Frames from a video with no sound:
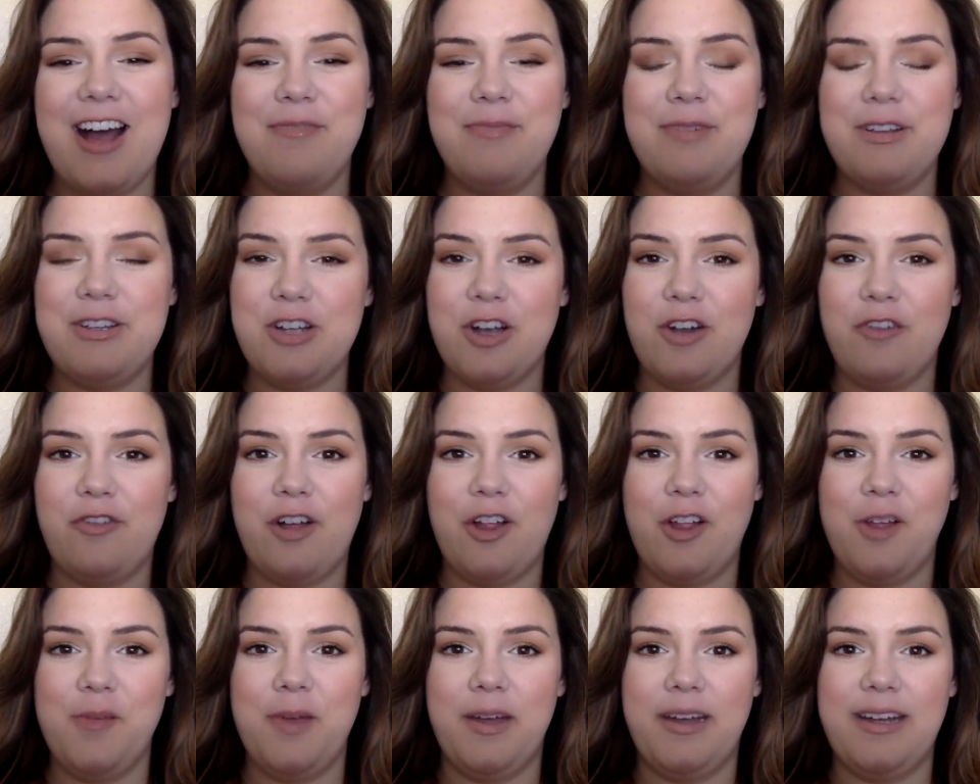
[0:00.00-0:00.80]
Be sure to
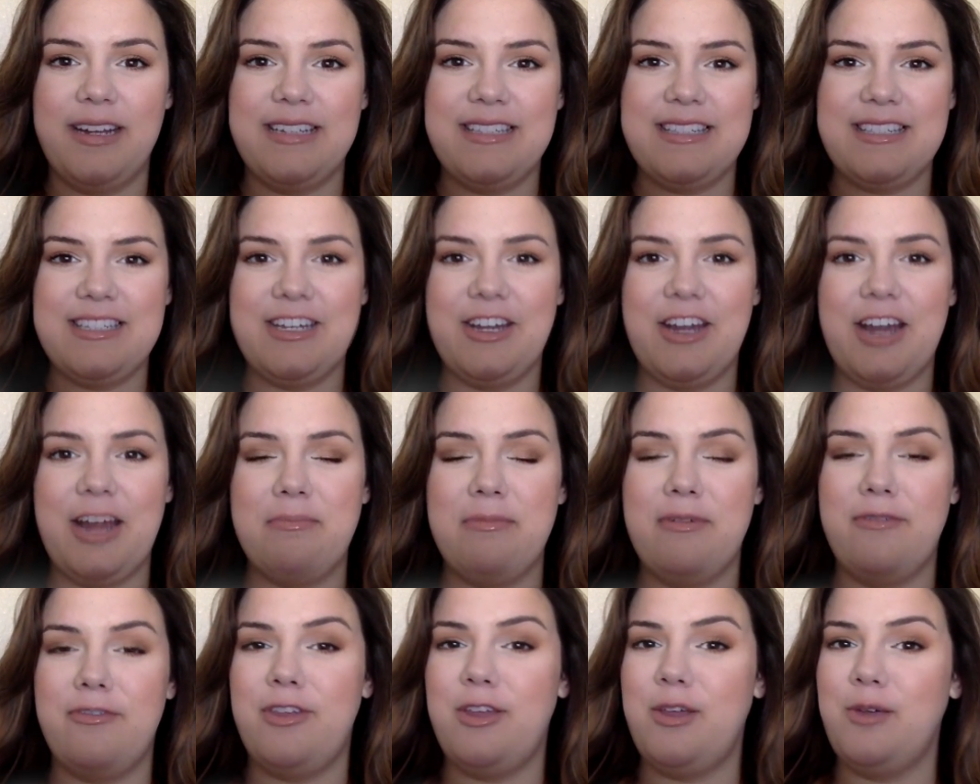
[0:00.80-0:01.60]
follow me on
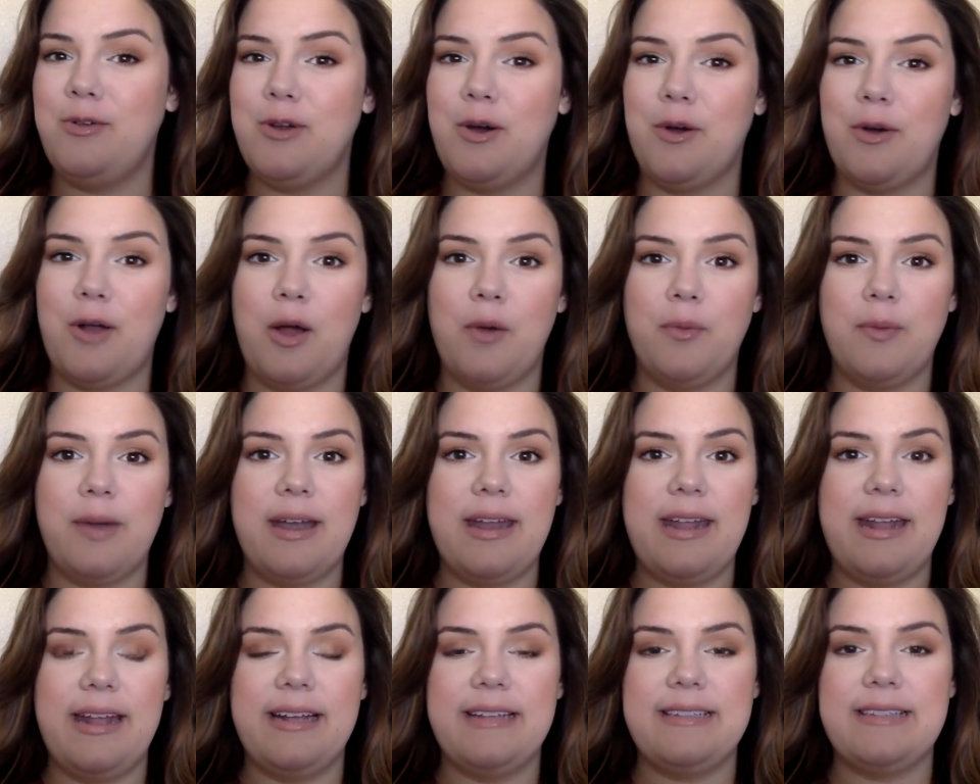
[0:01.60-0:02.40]
Instagram if you don't
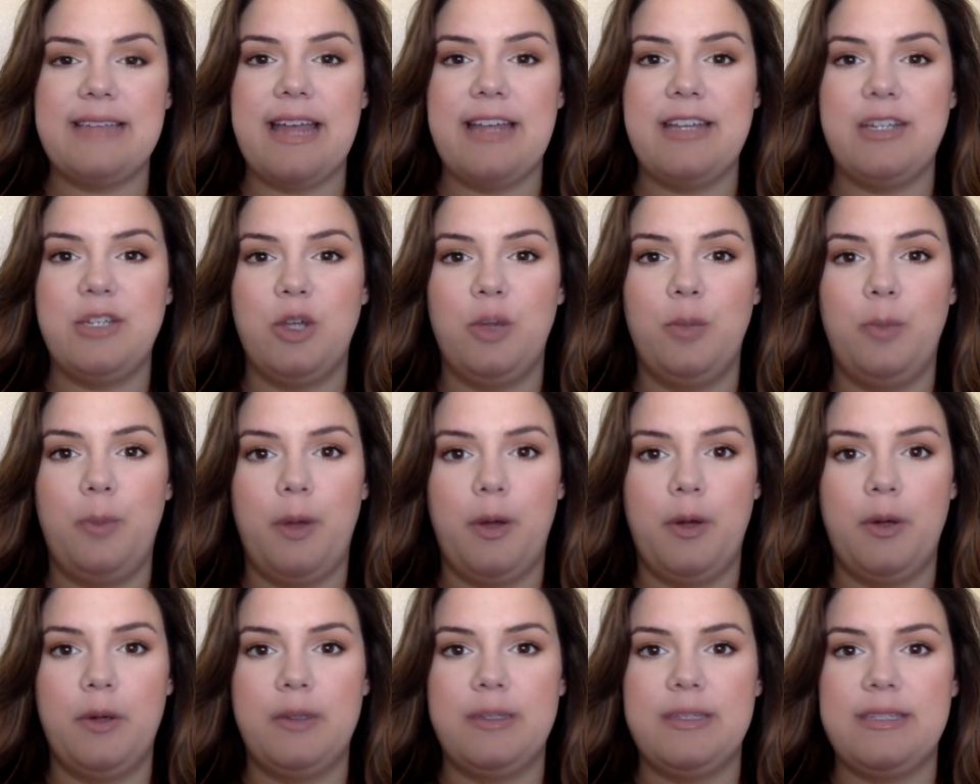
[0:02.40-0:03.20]
already, because I do
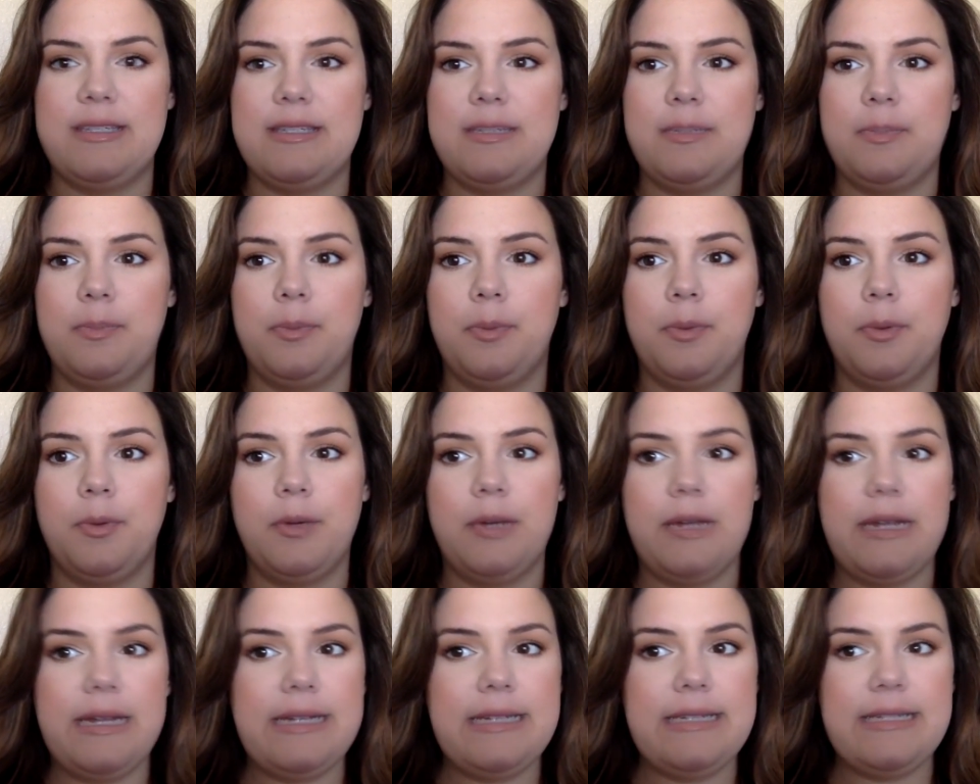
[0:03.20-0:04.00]
post
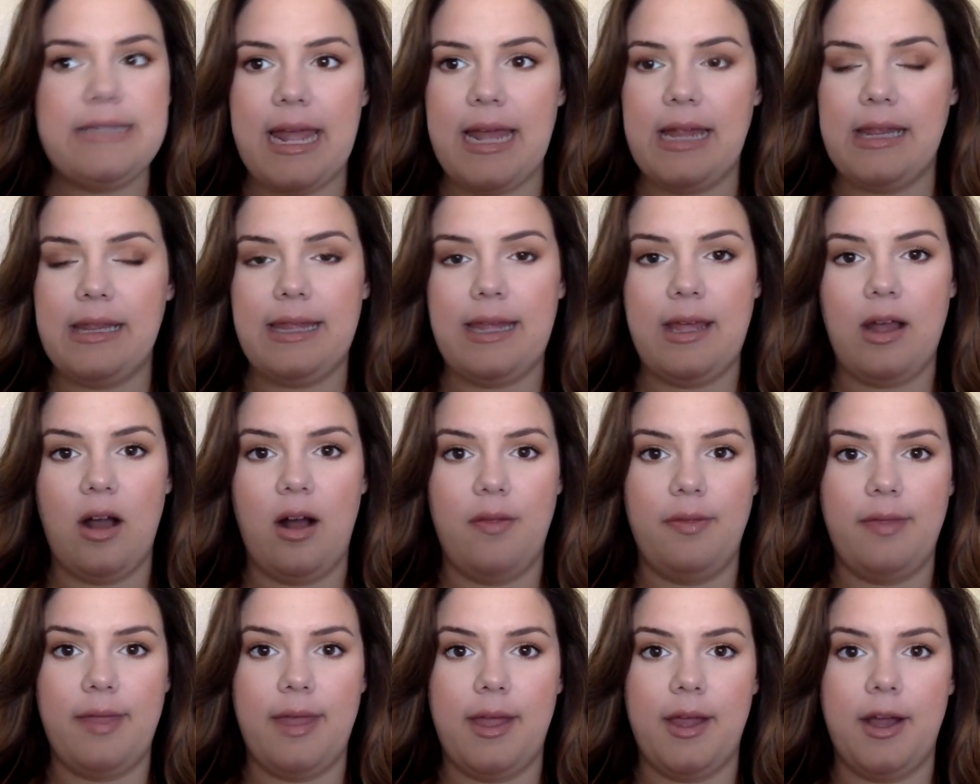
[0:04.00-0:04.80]
pretty daily
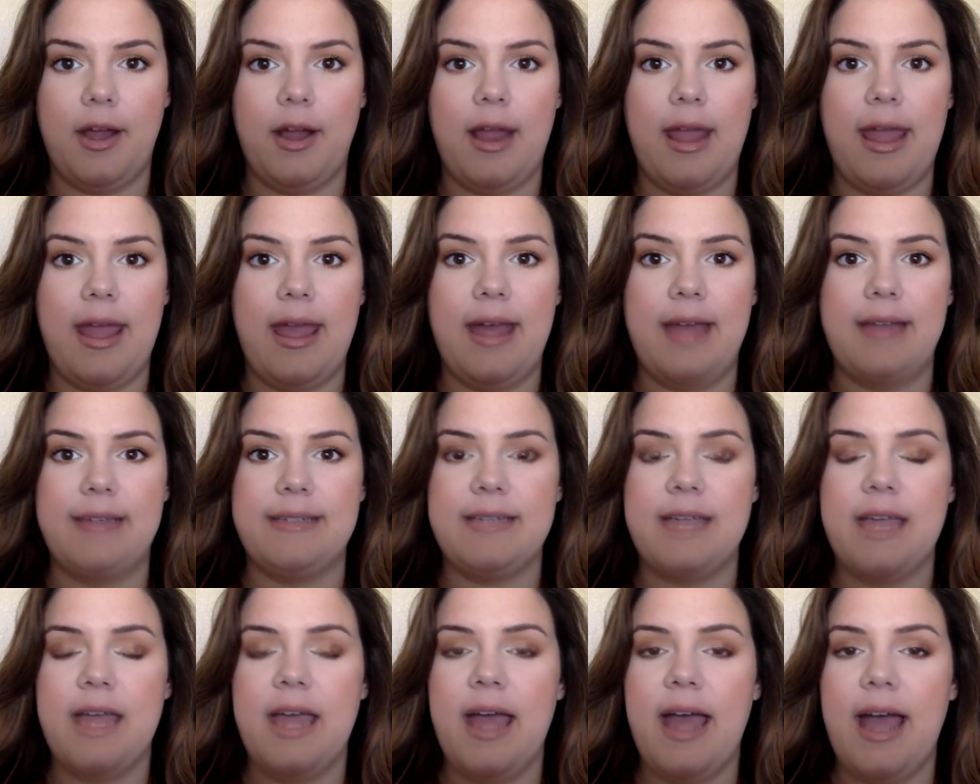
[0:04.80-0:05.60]
on there,
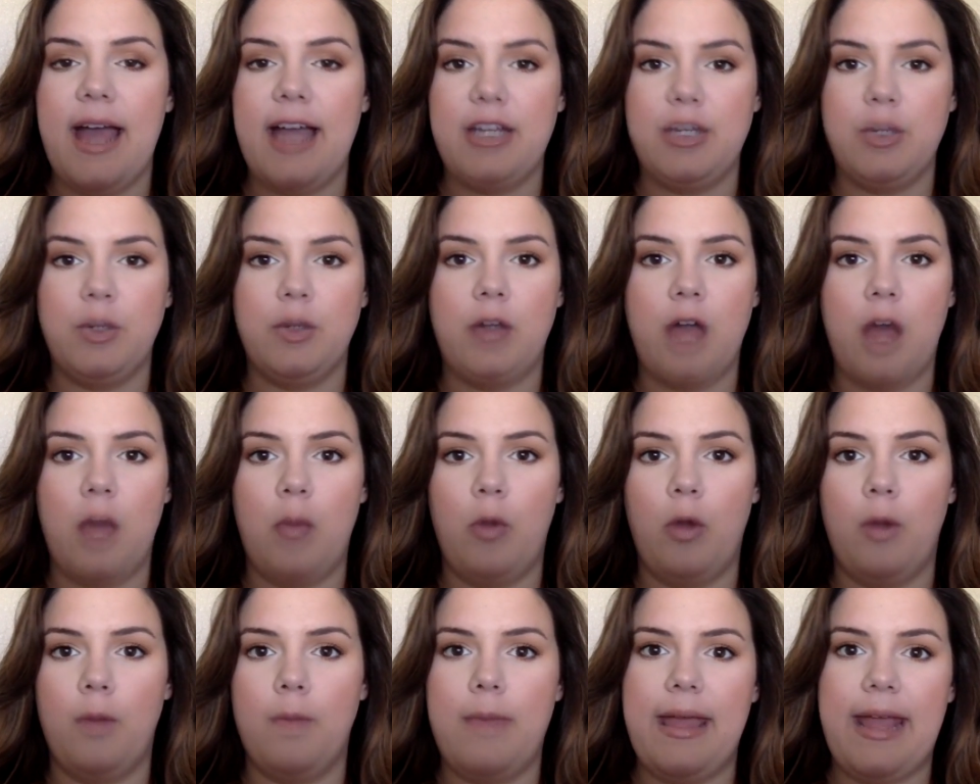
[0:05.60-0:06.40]
and I do a lot
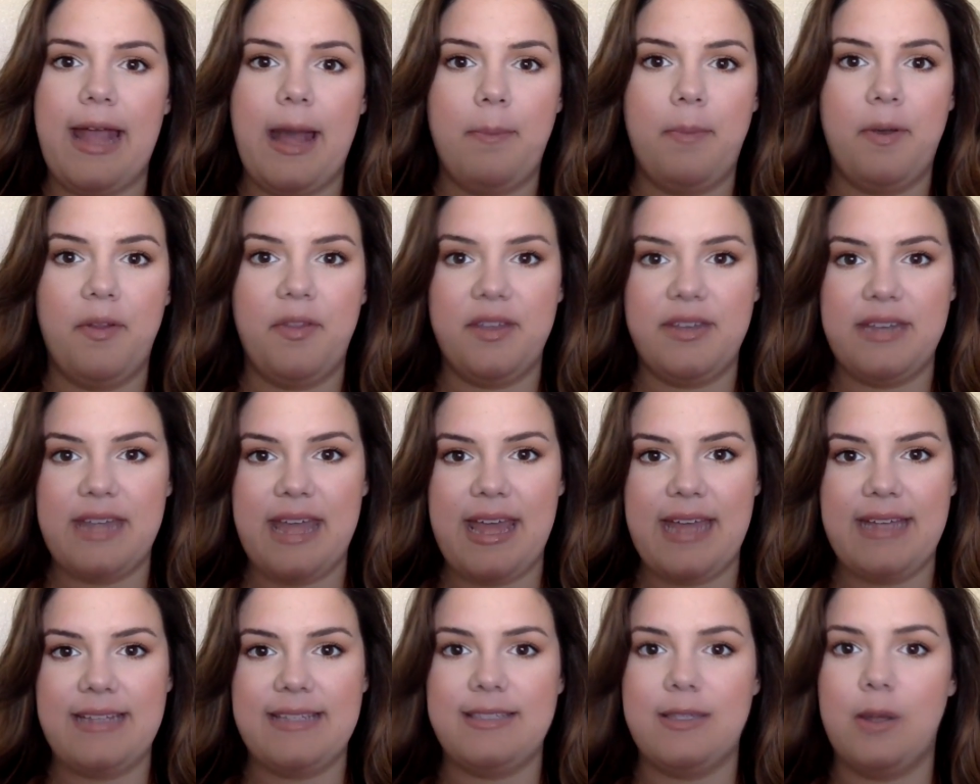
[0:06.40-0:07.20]
more makeup of the
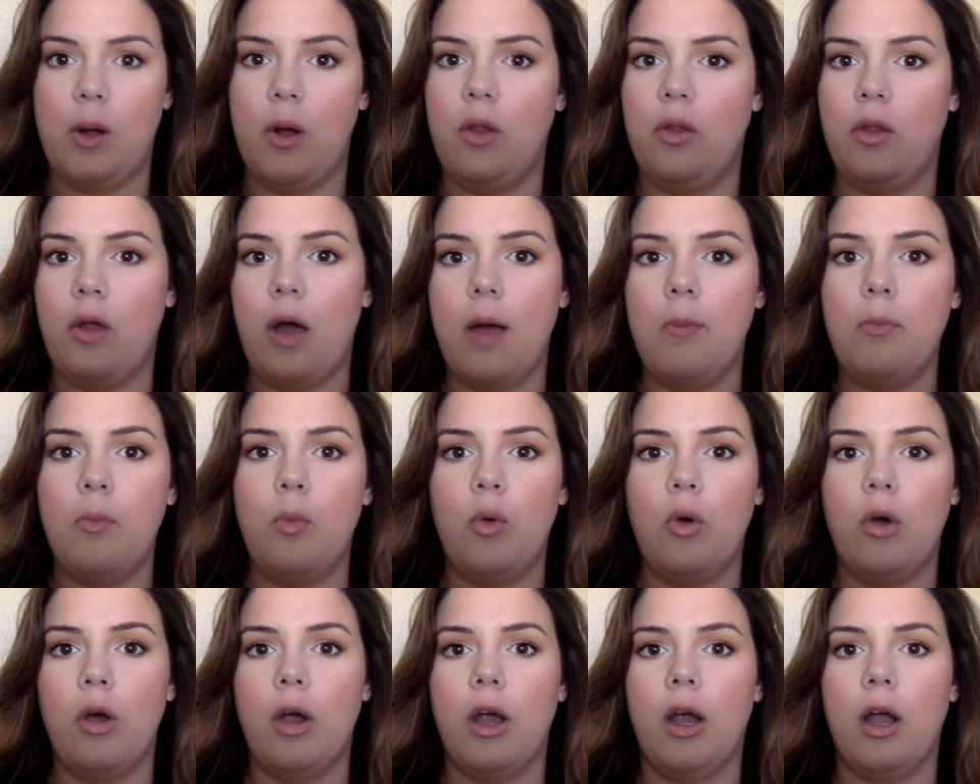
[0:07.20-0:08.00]
day, so a lot
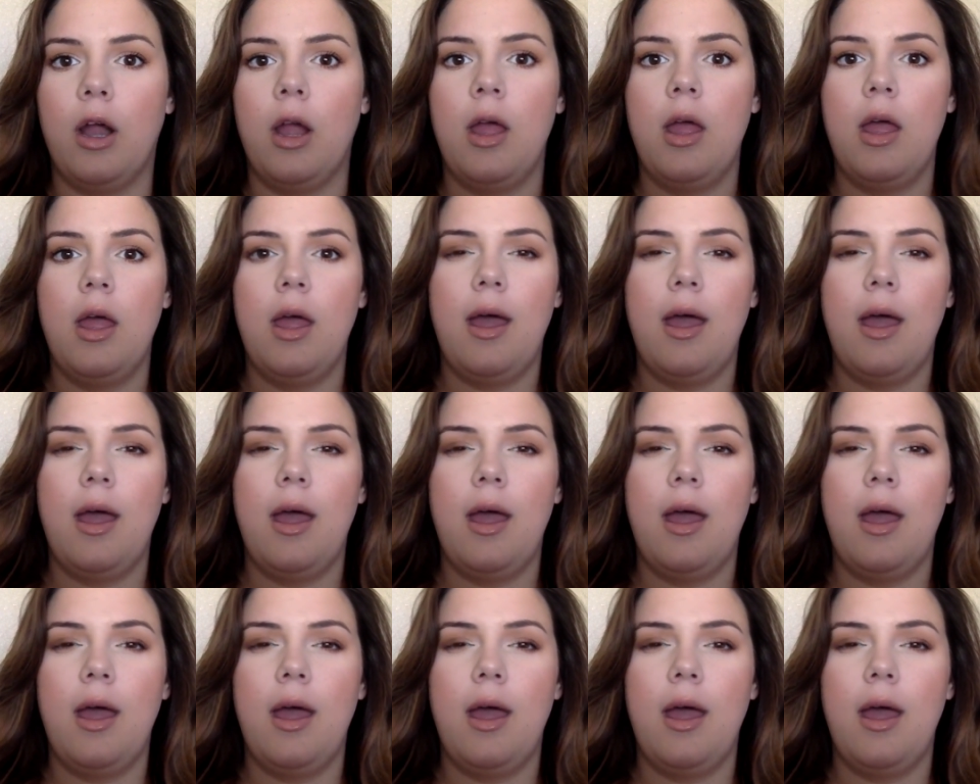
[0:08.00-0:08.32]
more